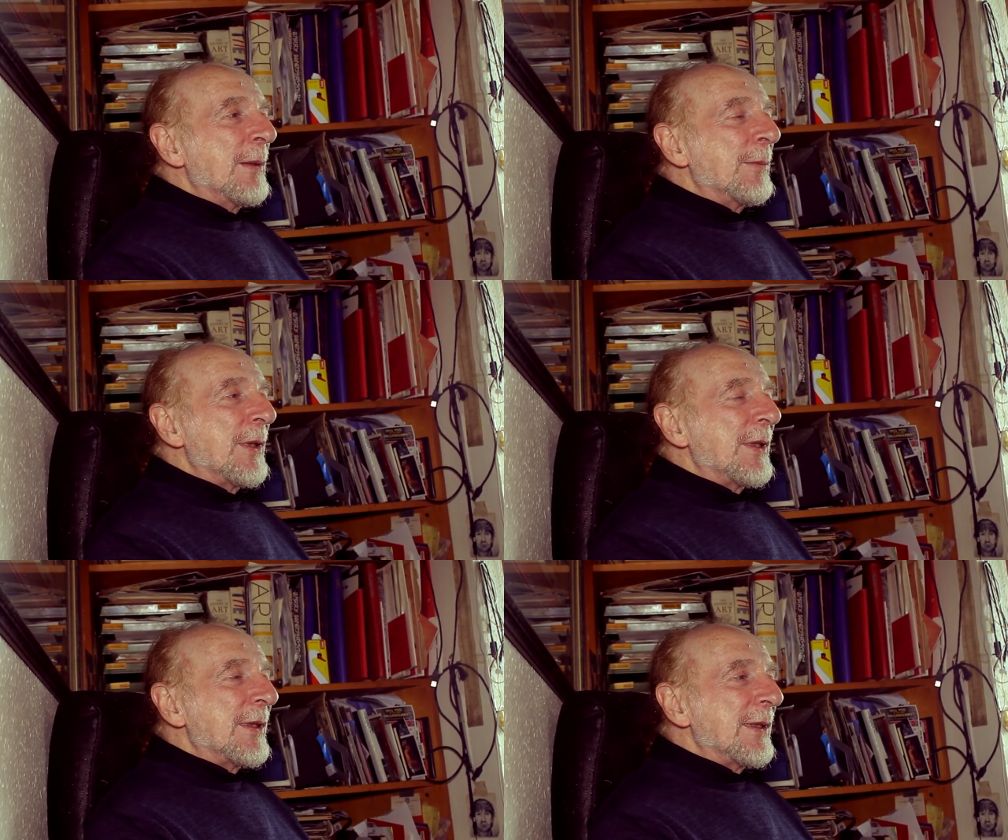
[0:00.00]

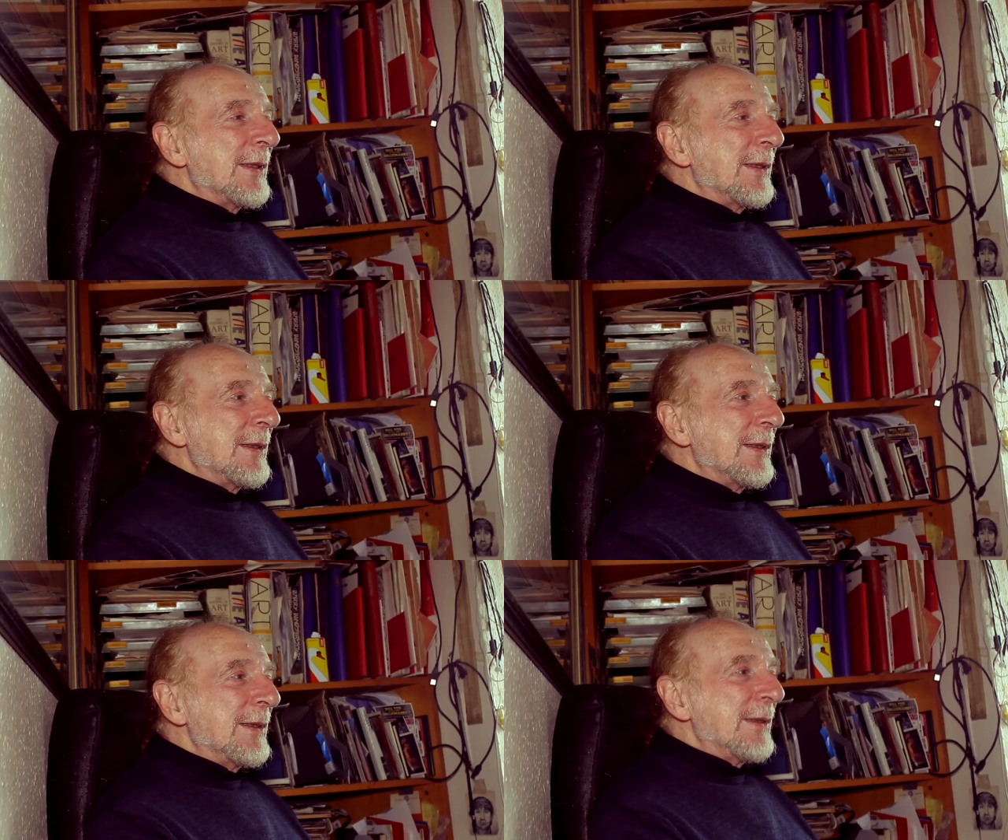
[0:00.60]
But
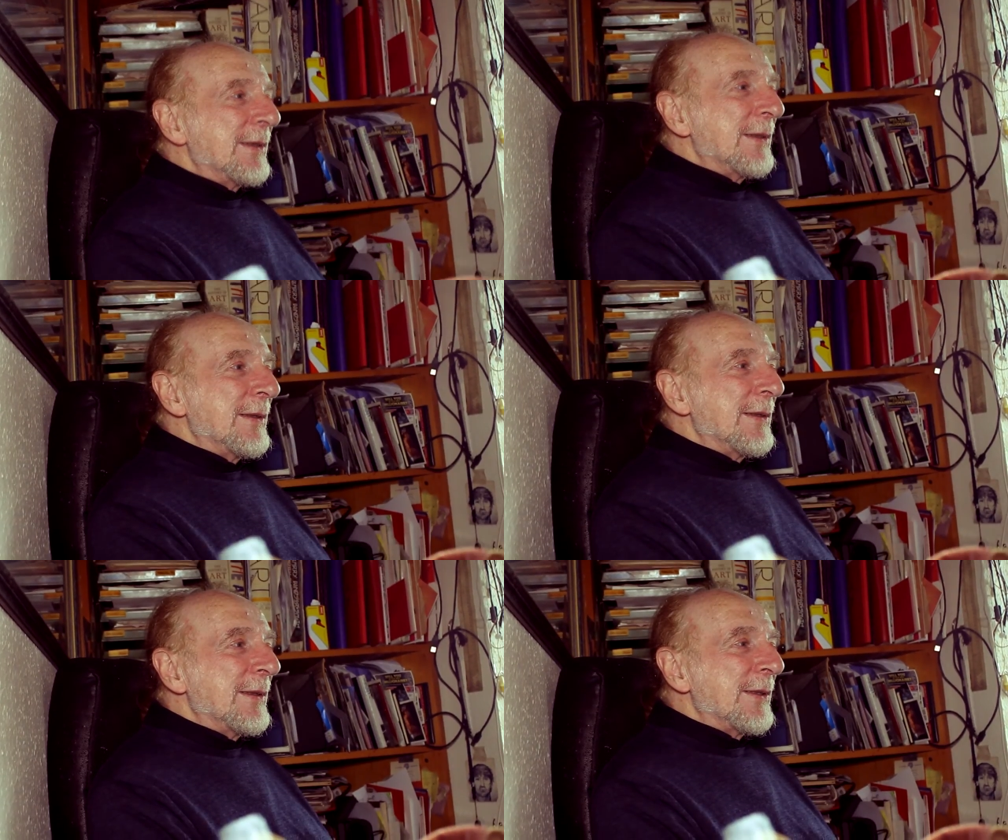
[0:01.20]

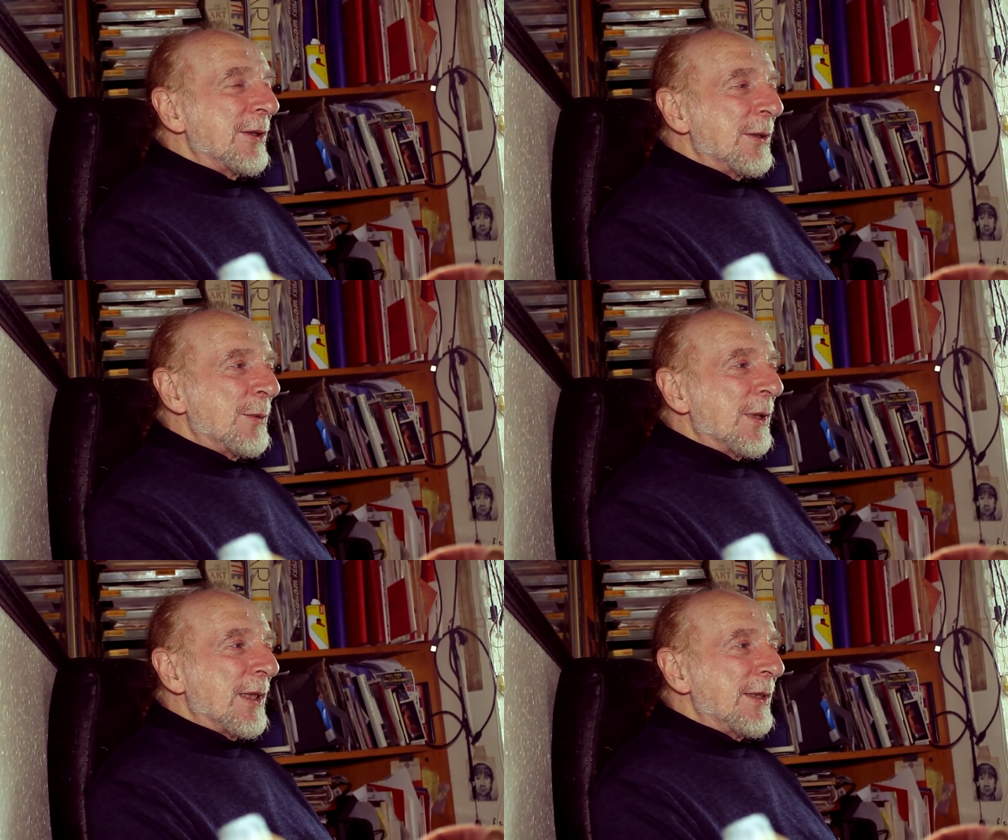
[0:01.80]
the sort of
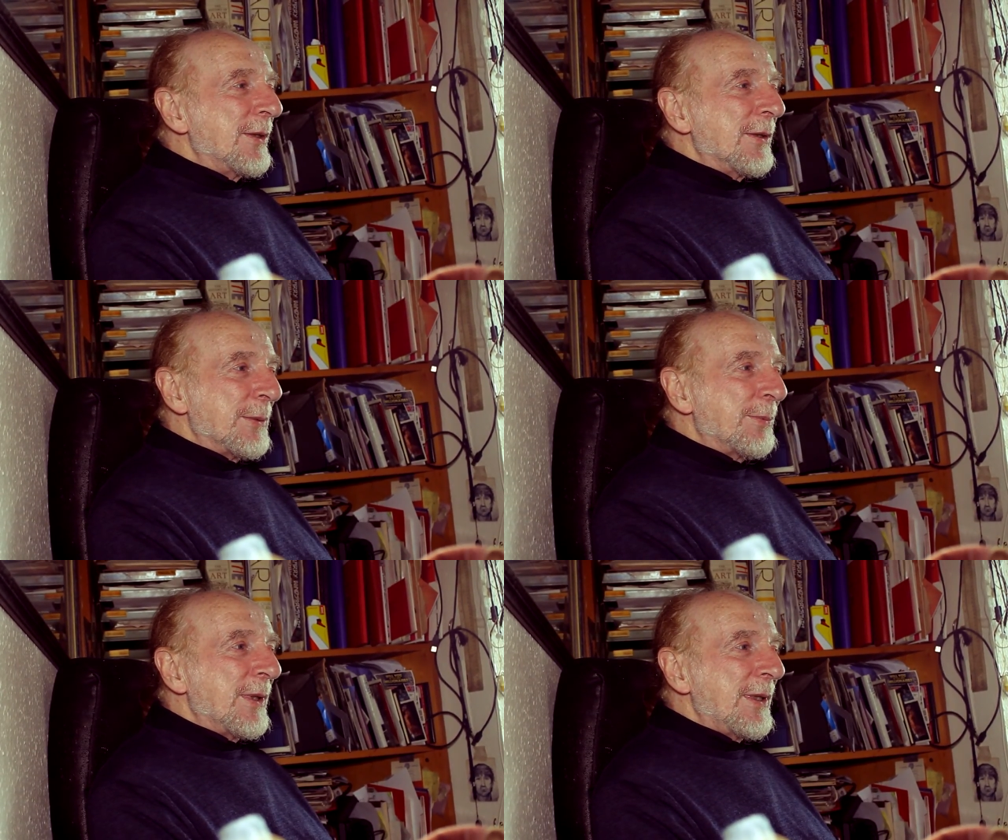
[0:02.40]
work I do is
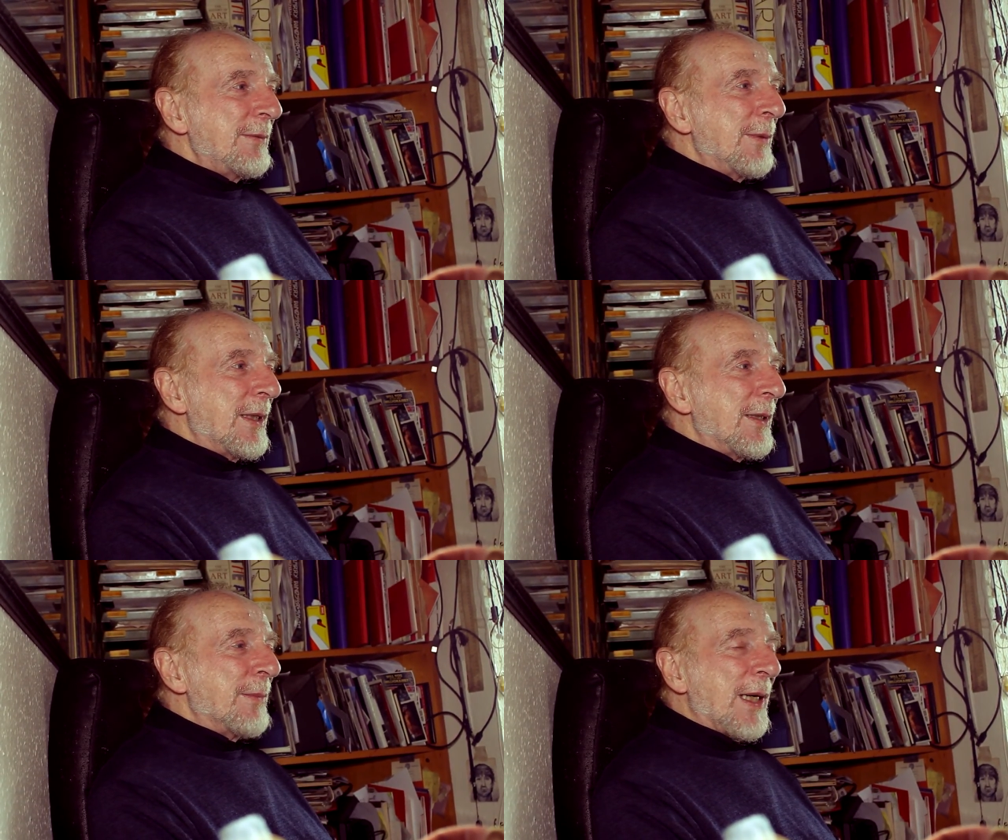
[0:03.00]
pretty
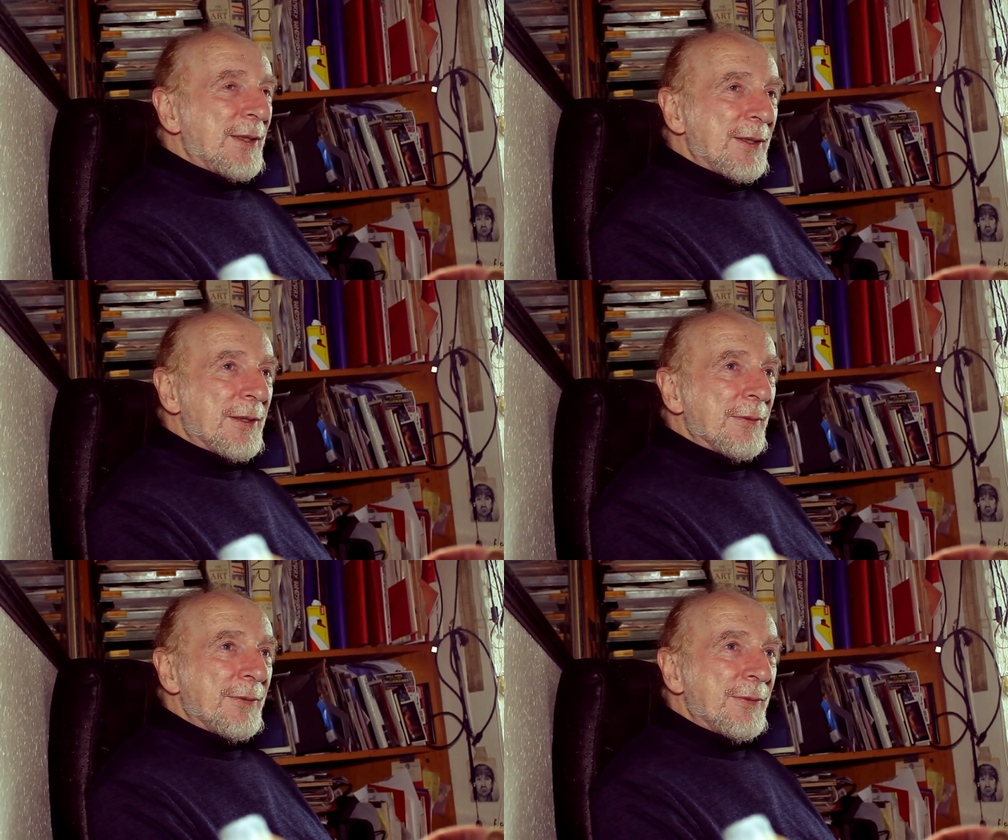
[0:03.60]
well
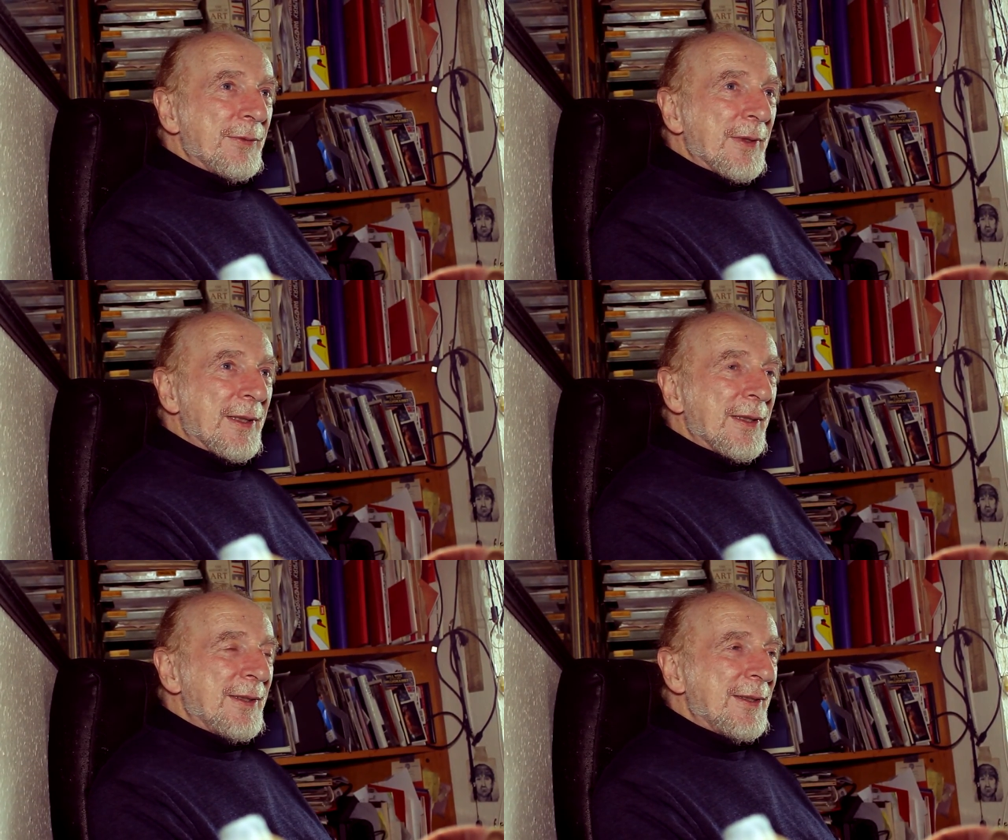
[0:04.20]
imaginative,
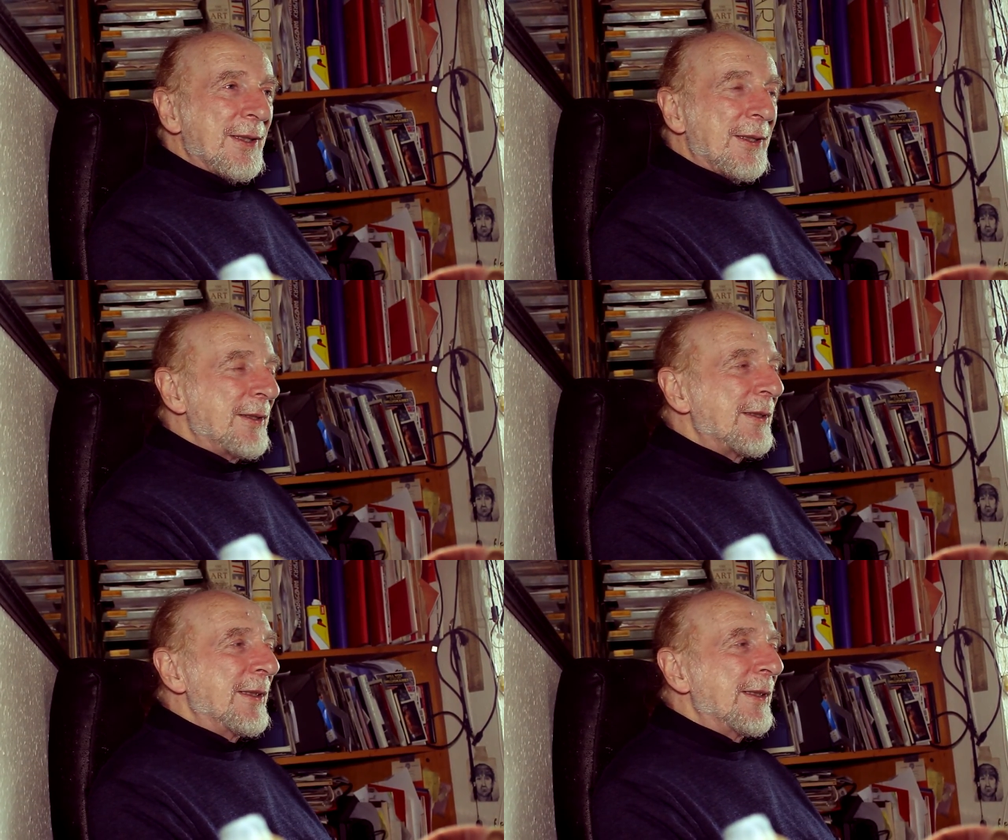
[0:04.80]
and it's not